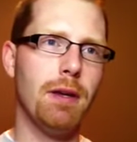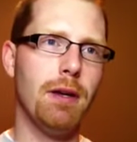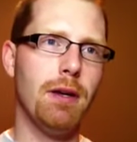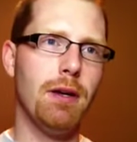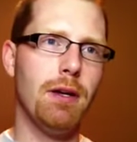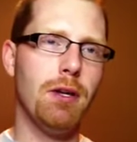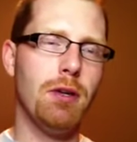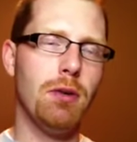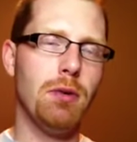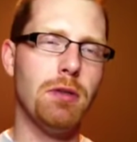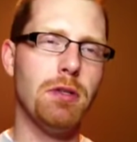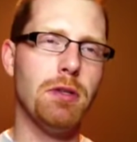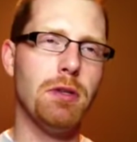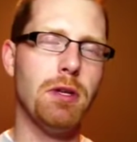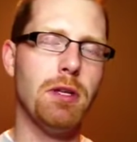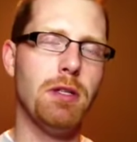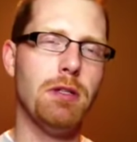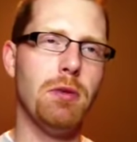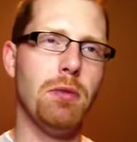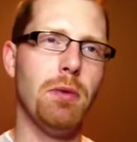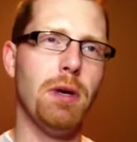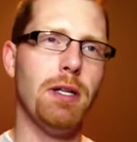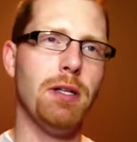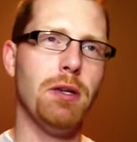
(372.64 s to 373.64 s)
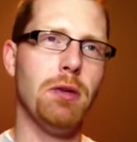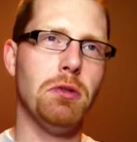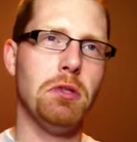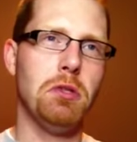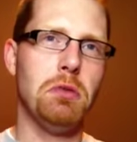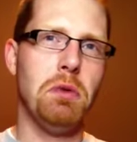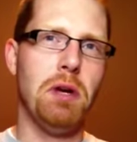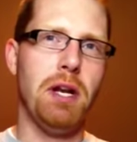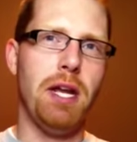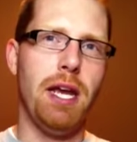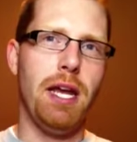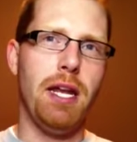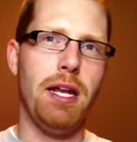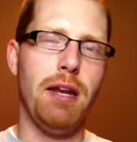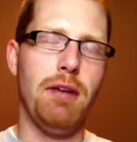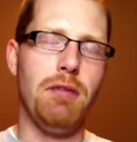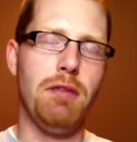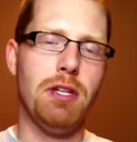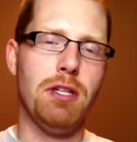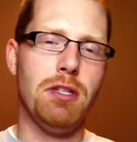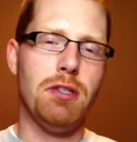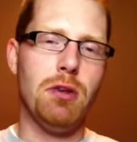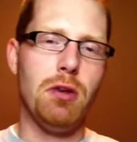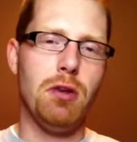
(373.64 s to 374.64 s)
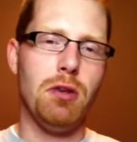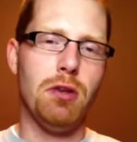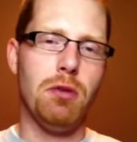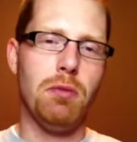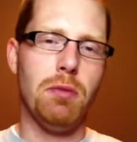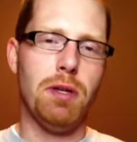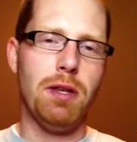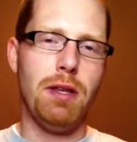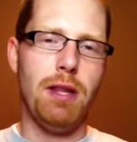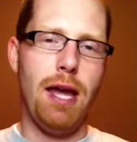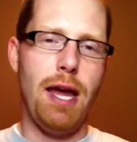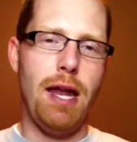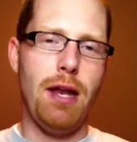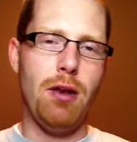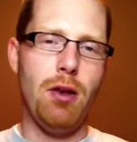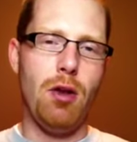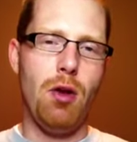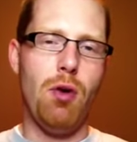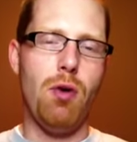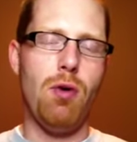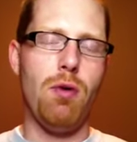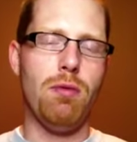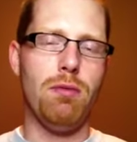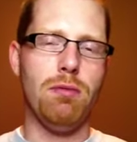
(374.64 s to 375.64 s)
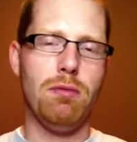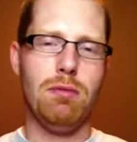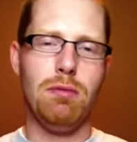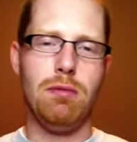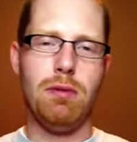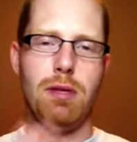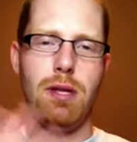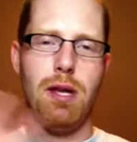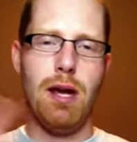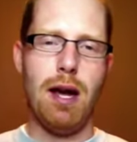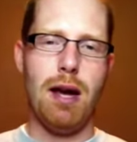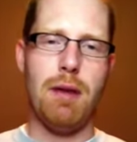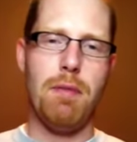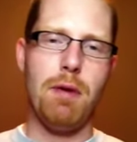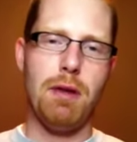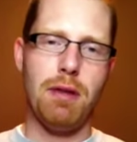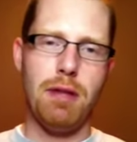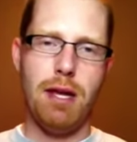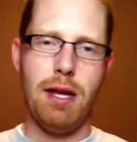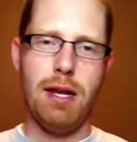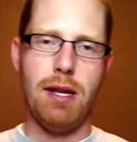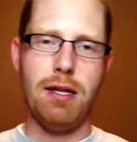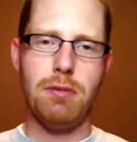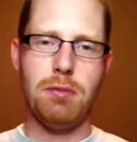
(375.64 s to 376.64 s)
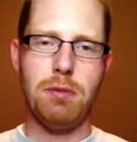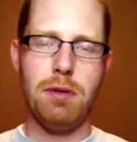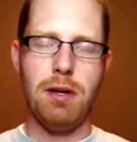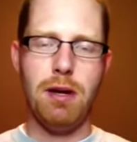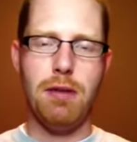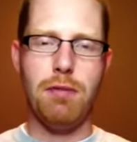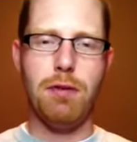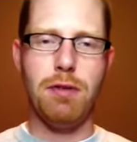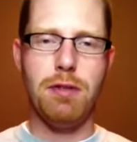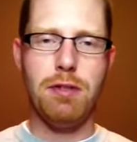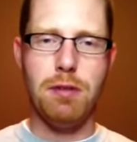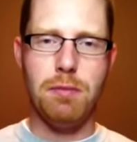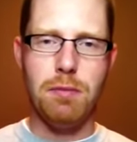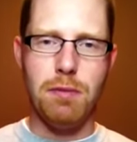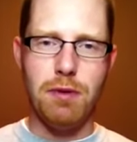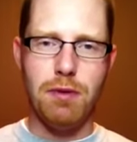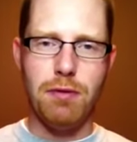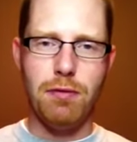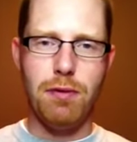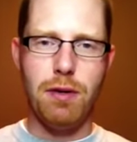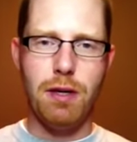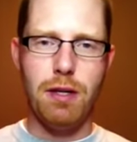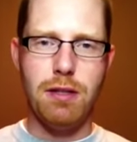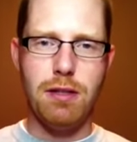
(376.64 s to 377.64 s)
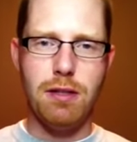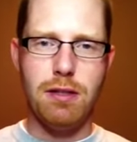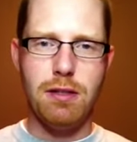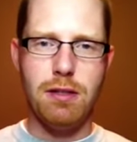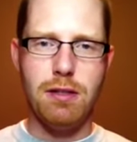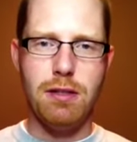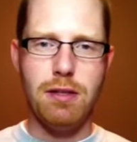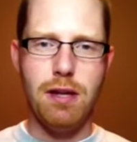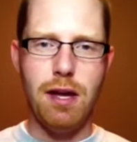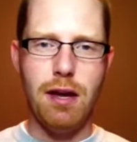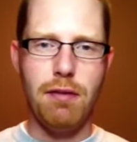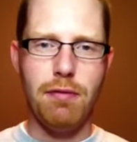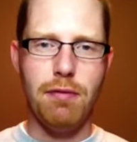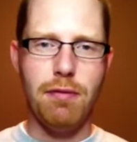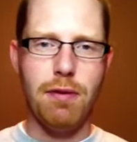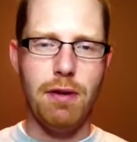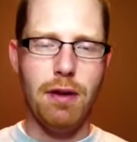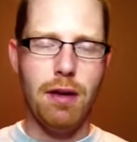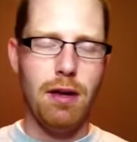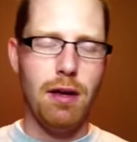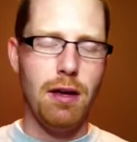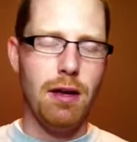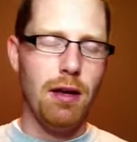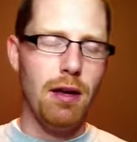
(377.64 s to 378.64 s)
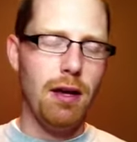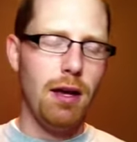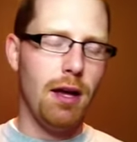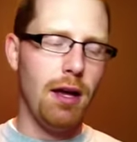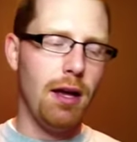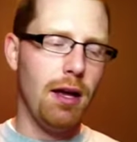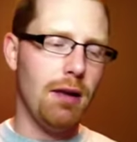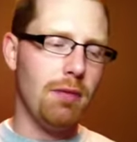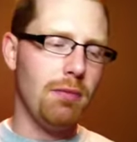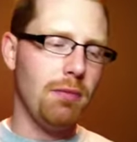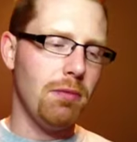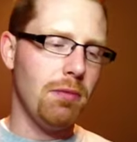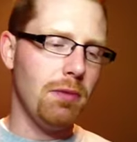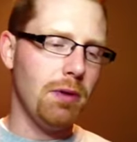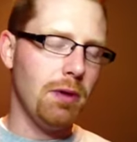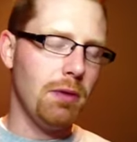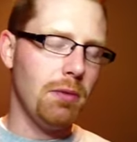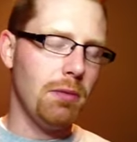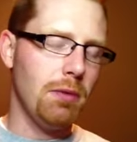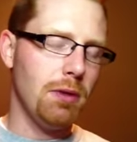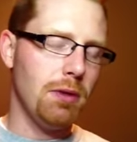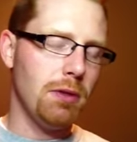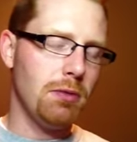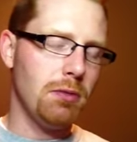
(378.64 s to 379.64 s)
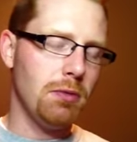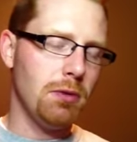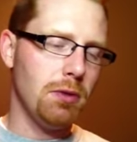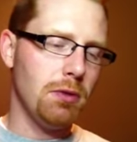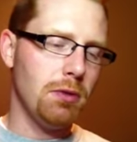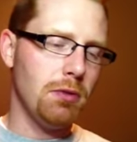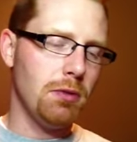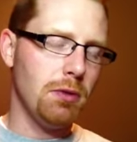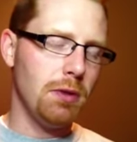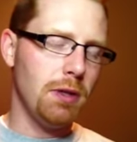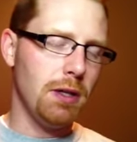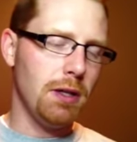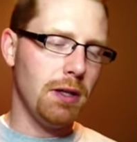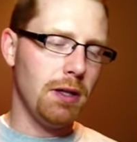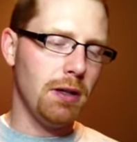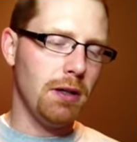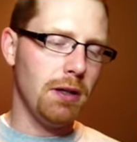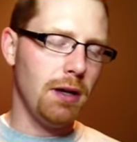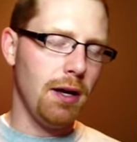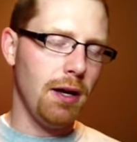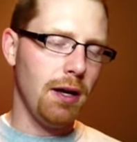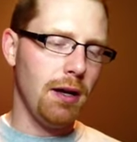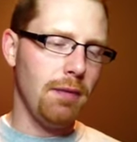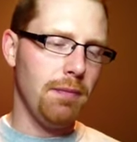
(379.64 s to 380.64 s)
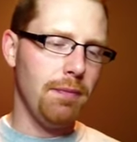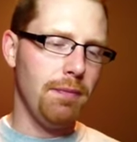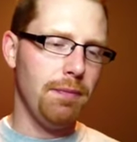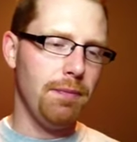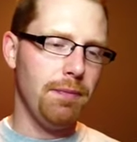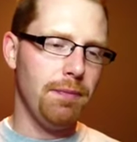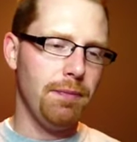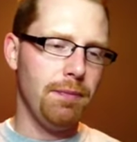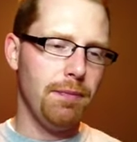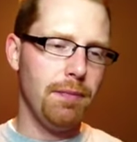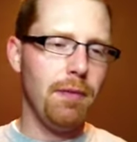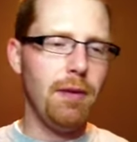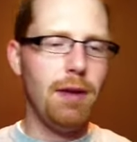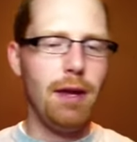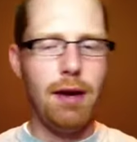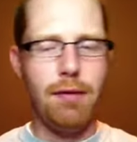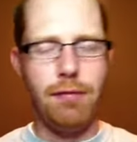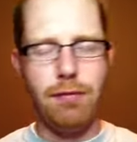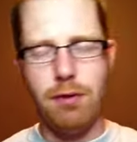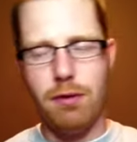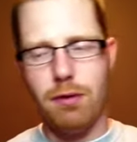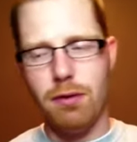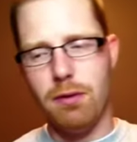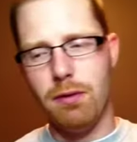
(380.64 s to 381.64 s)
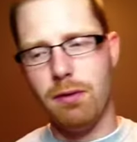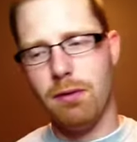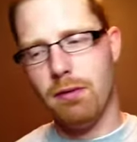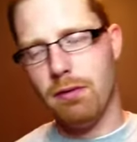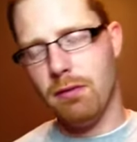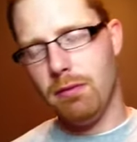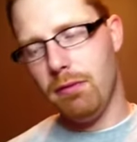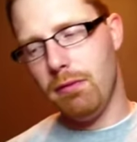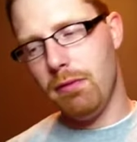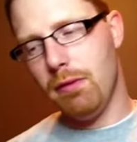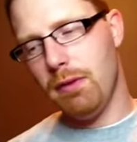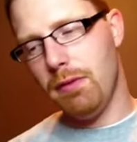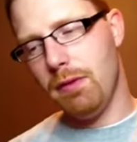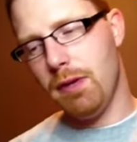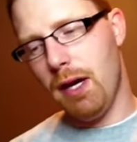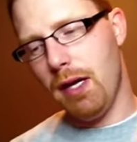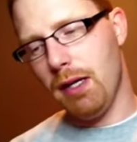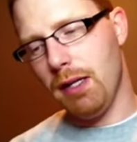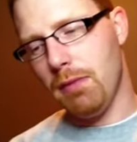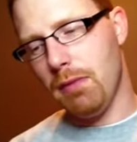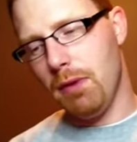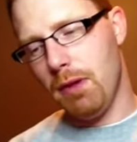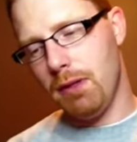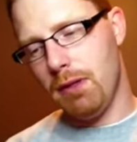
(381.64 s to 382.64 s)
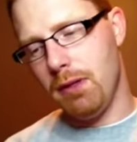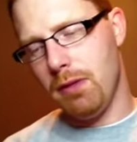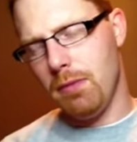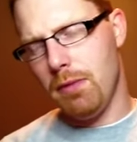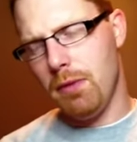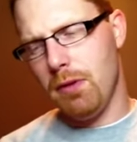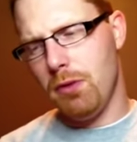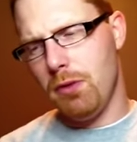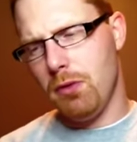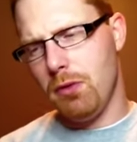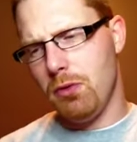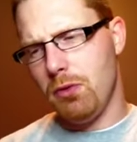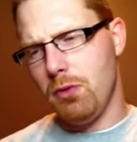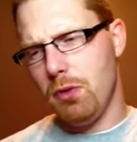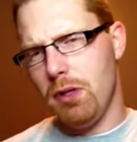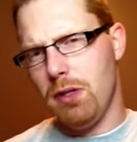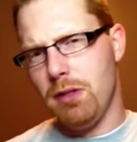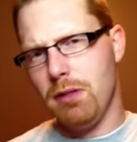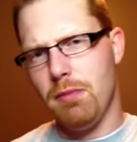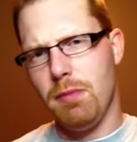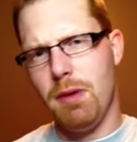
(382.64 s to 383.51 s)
You know, as a well note, do you want to end every solo with that? No. We'll talk about that as we cover some of the phrasing stuff, which we'll do here after we've talked about some of the note choice.